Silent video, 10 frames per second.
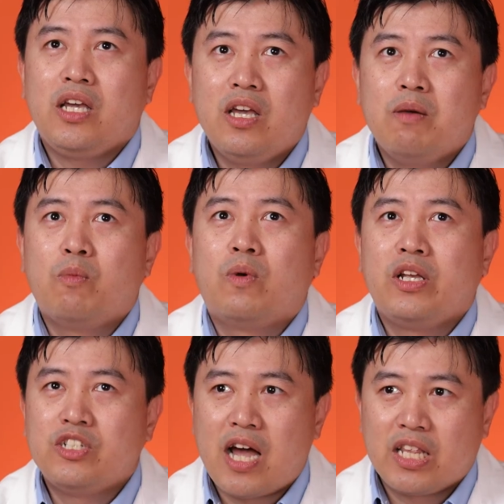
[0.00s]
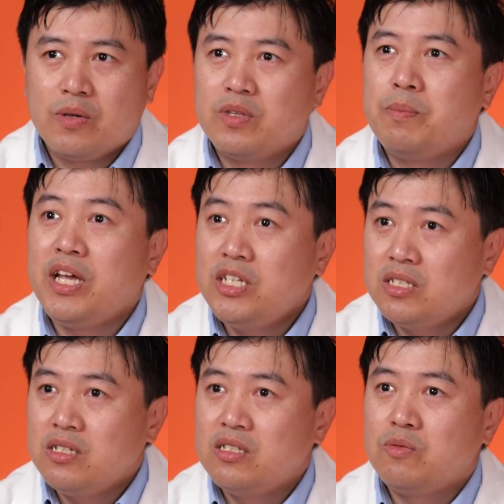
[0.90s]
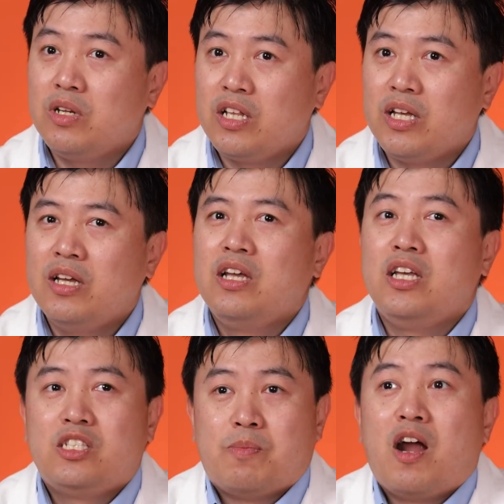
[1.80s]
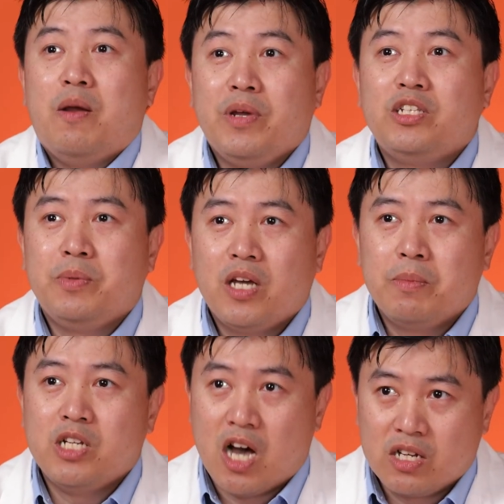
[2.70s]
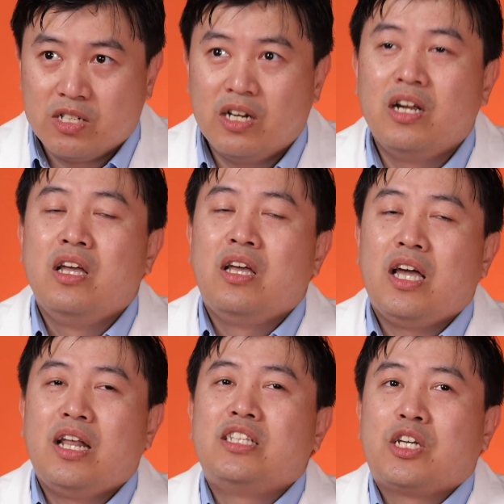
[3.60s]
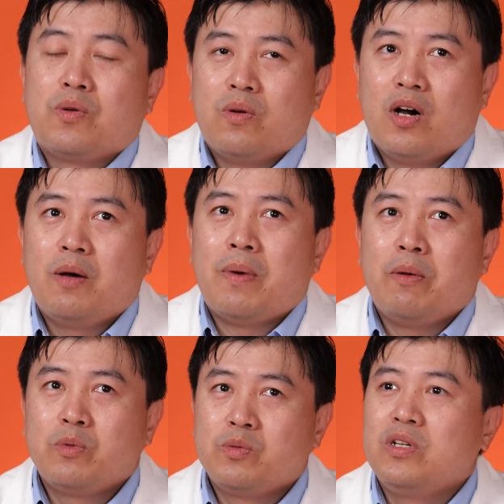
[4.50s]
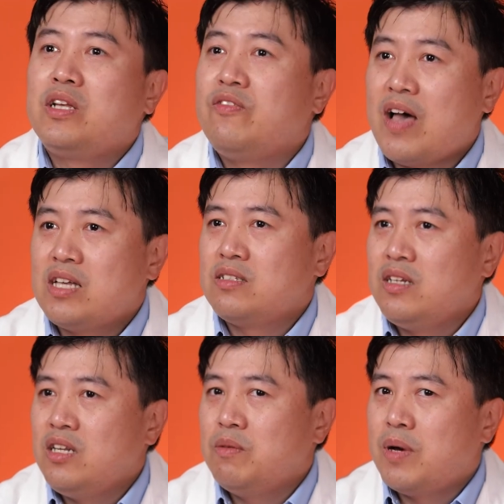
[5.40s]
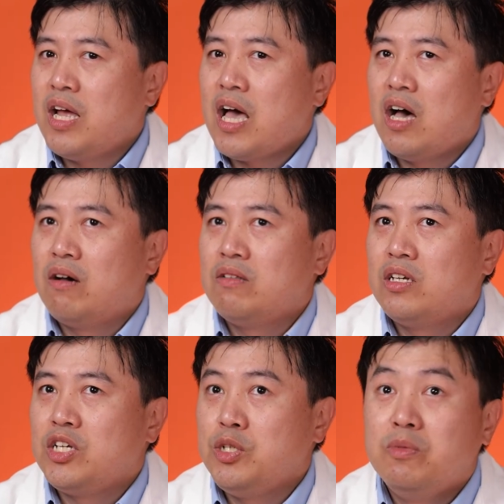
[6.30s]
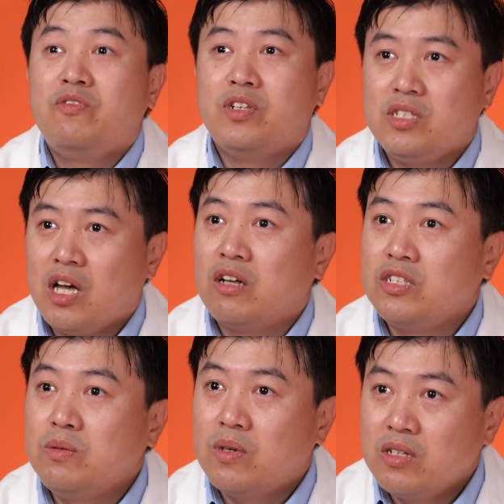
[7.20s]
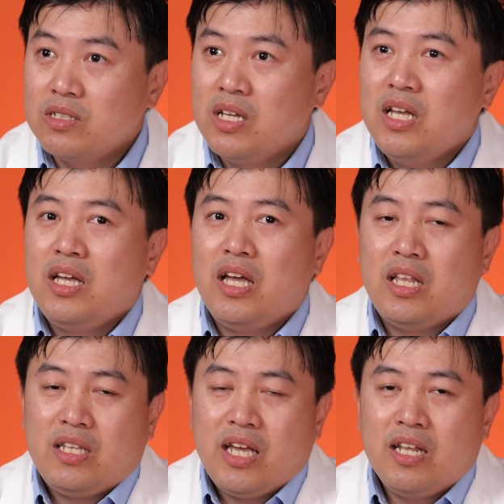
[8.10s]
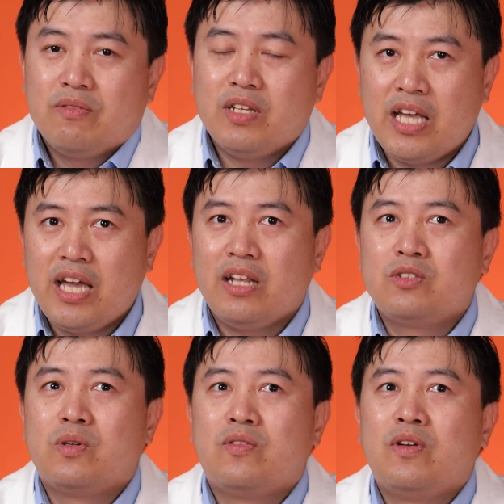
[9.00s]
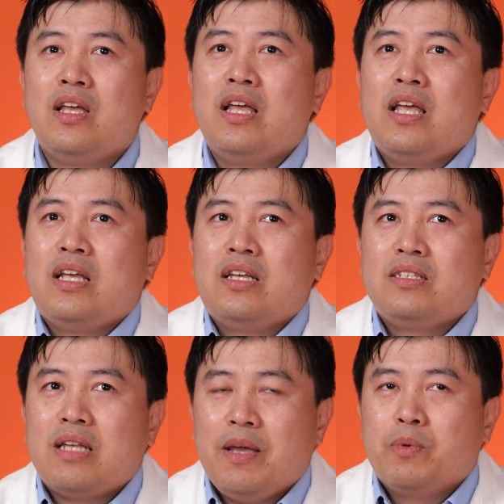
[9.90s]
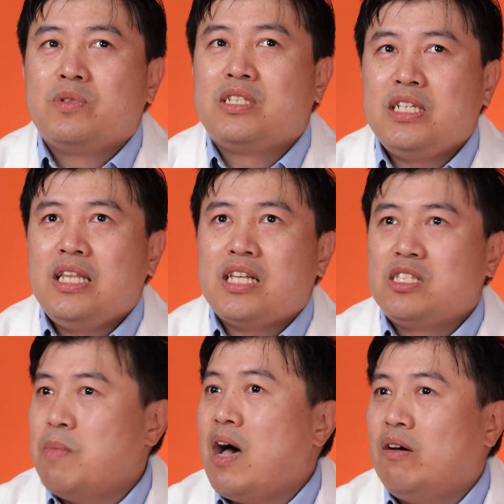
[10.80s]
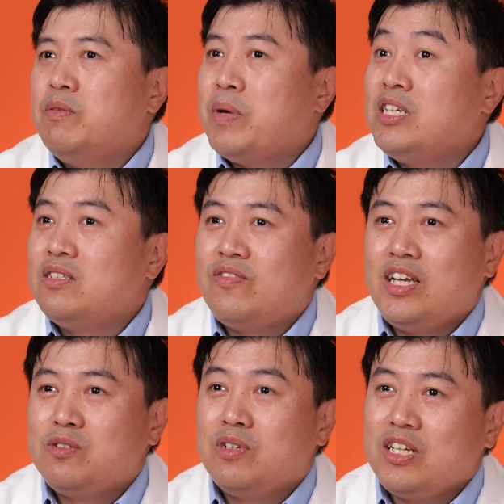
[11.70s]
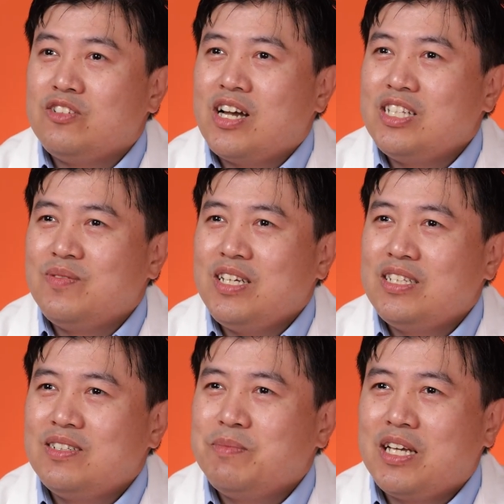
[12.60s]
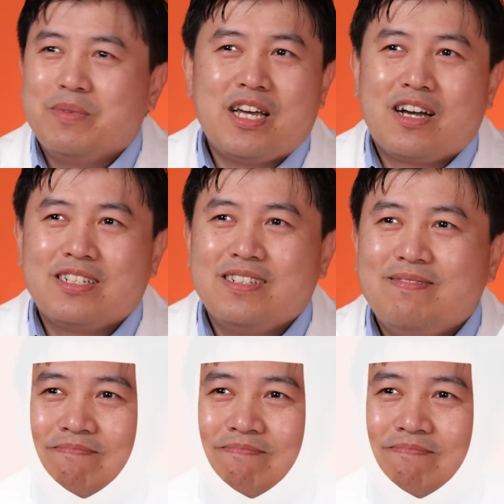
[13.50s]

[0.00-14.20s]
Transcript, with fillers: him interacting with the patients really inspired me to become a doctor. And as I grew up, I was really fascinated by how the human physiology works. And at the end of the day, sort of able to see that smile on the patient's face really drives me to become a doctor.